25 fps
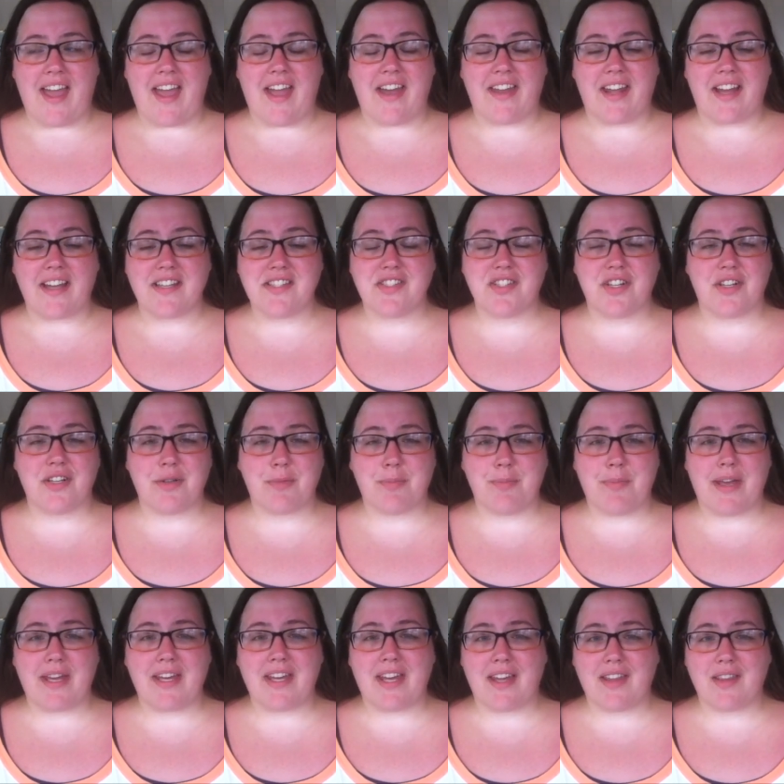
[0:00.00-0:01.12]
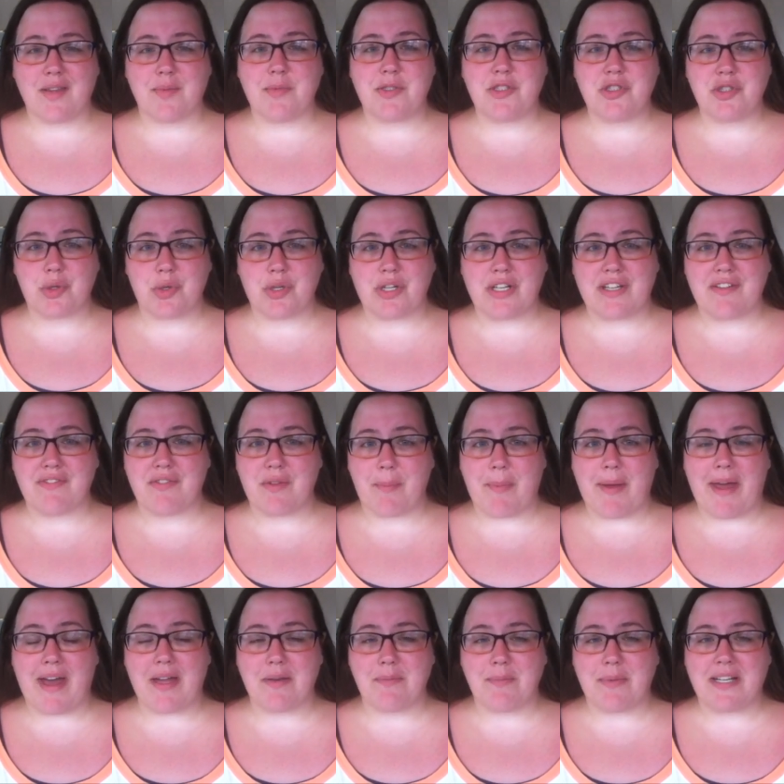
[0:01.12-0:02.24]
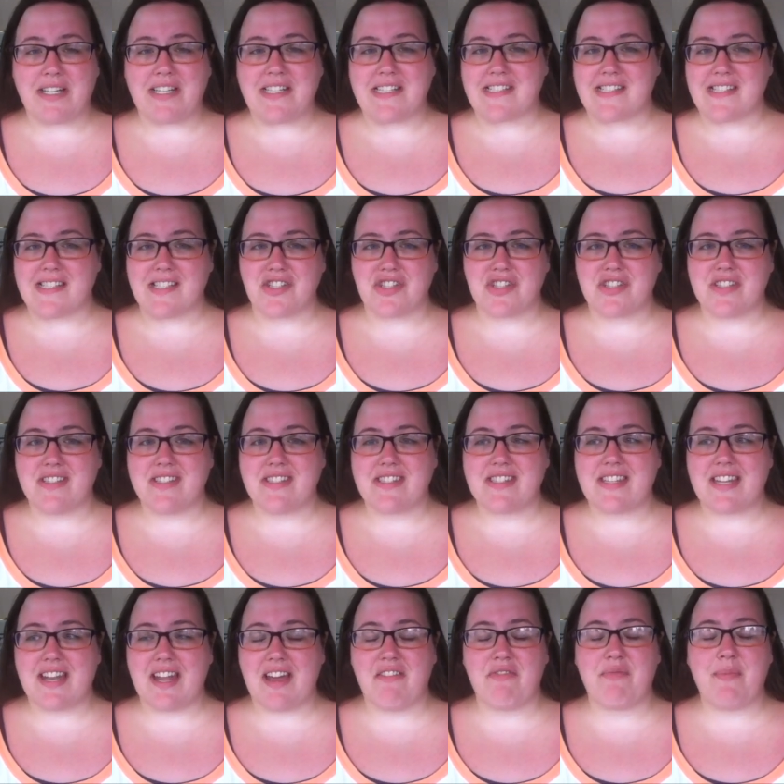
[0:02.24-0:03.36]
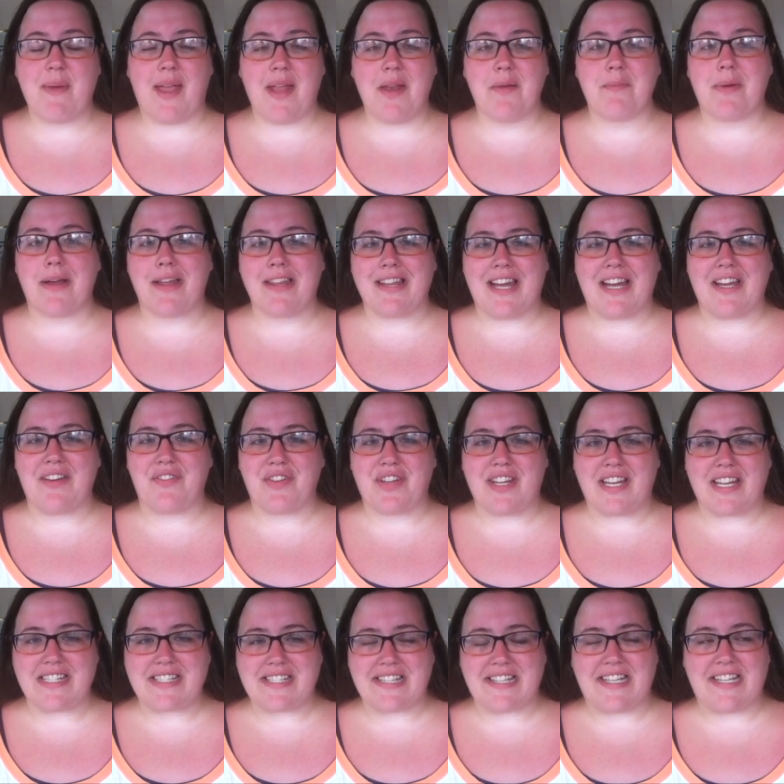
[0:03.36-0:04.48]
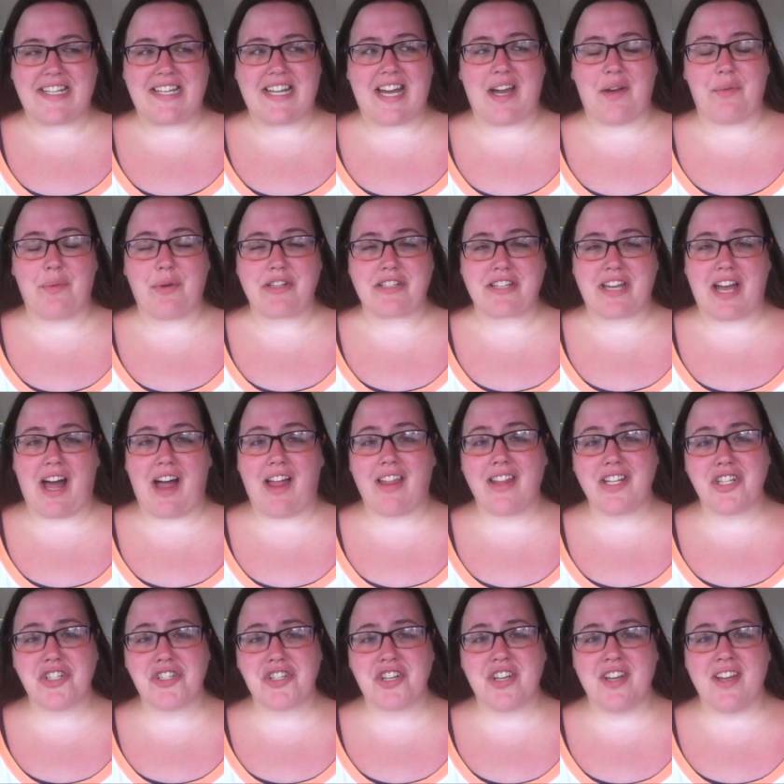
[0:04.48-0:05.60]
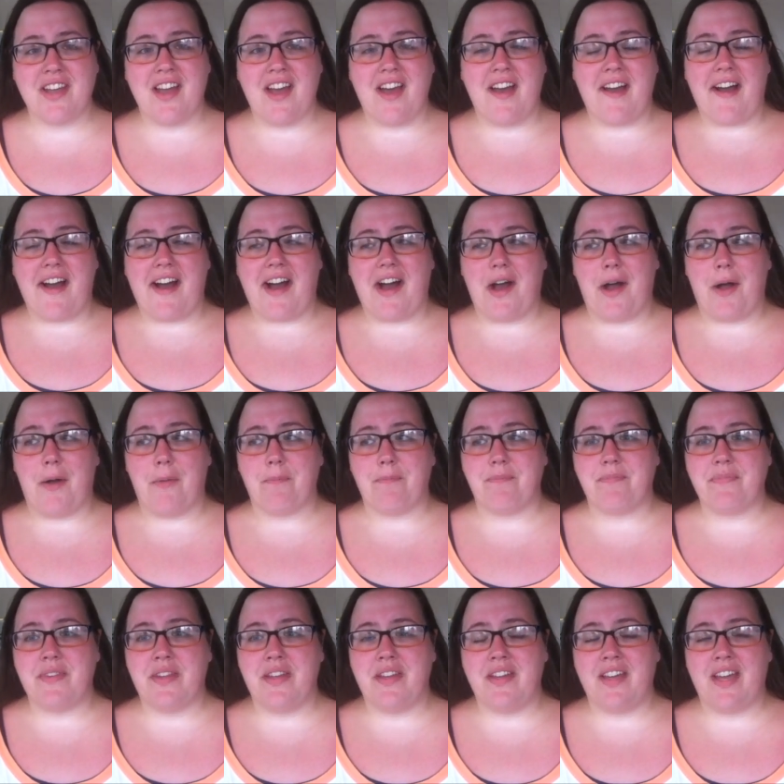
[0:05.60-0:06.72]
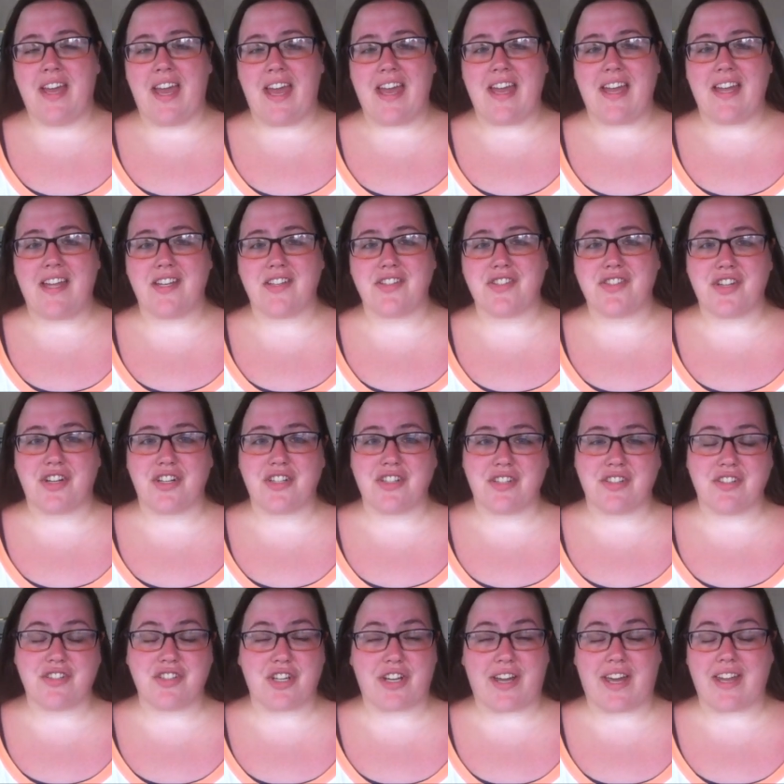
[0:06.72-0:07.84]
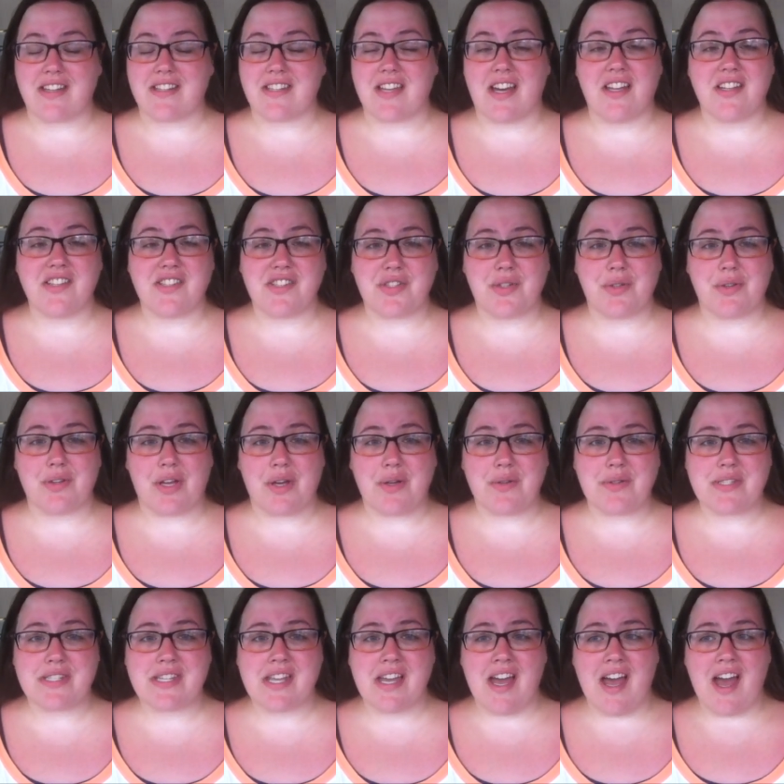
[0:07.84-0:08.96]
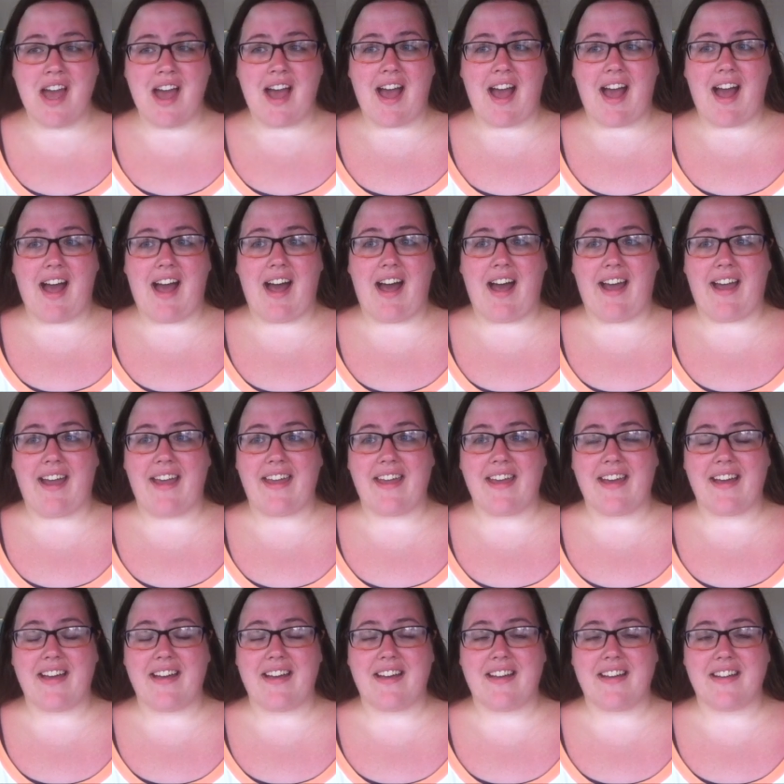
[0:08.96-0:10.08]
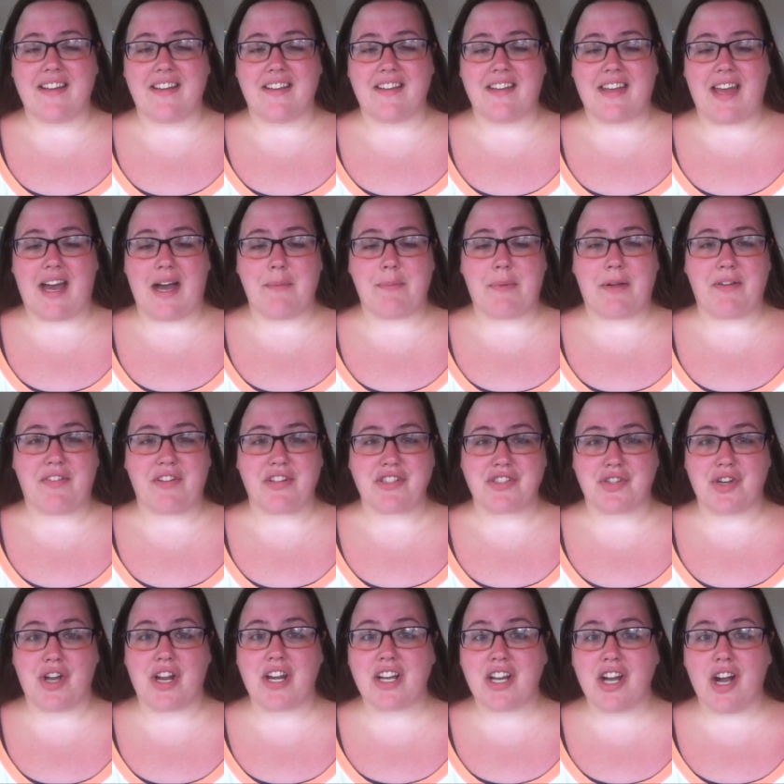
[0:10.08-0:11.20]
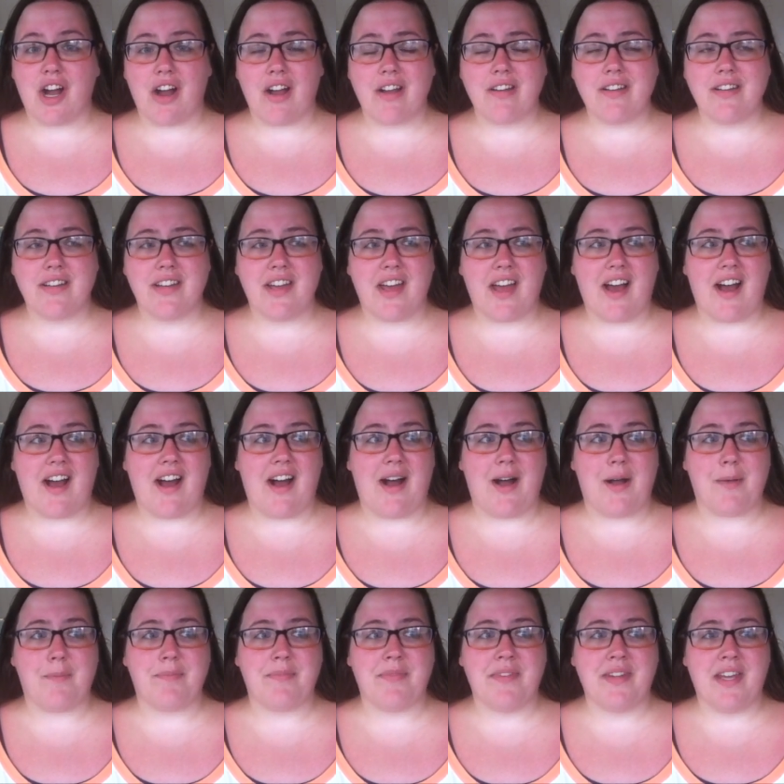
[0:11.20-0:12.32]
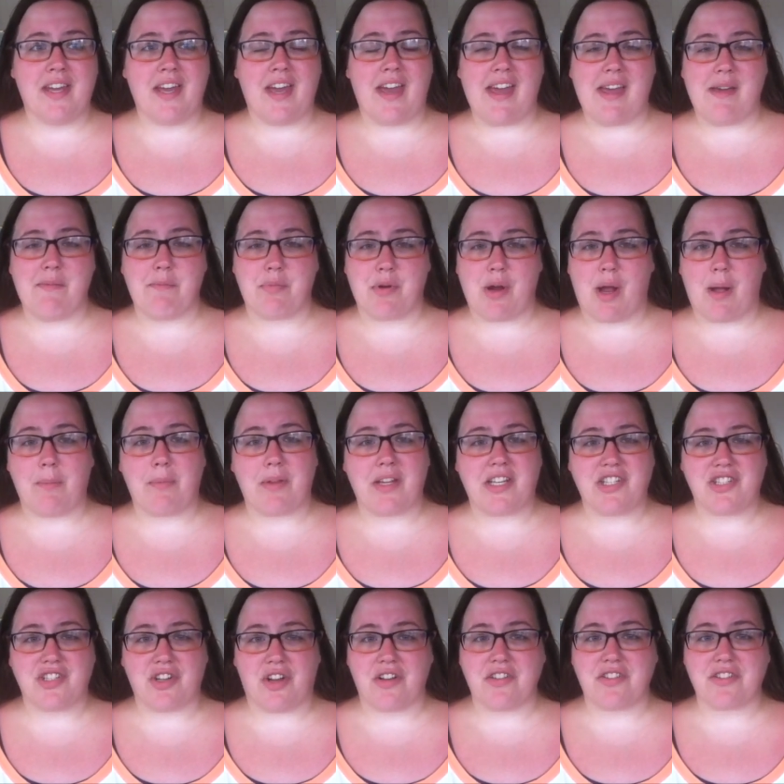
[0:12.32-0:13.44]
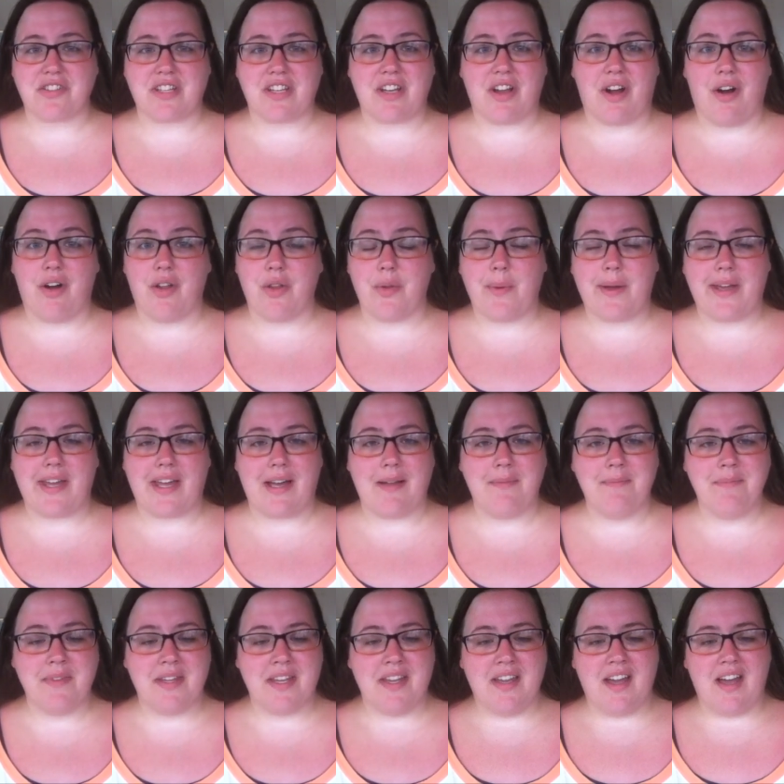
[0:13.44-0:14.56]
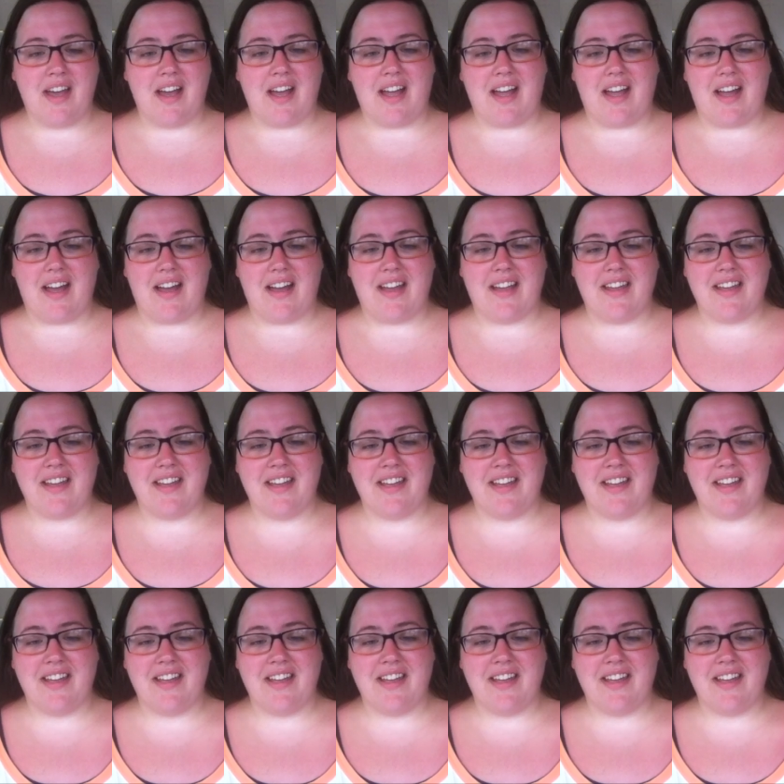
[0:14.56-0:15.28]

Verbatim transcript: and I started making the majority of the bad money decisions that I've made in my life at 18. I went to college um, and started, took out a ton of student loans. I uh, got my first credit card um, and promptly charged it all the way up. Uh,